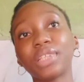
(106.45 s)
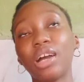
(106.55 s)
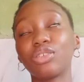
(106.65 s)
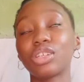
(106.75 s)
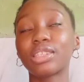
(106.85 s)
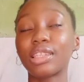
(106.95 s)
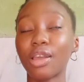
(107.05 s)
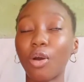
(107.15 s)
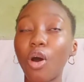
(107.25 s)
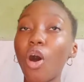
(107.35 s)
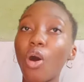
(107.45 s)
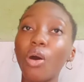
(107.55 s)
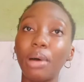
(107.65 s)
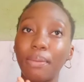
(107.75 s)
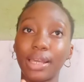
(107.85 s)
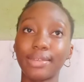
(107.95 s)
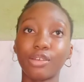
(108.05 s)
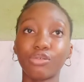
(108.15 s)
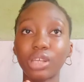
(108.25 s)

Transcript: I'll just stay all by myself.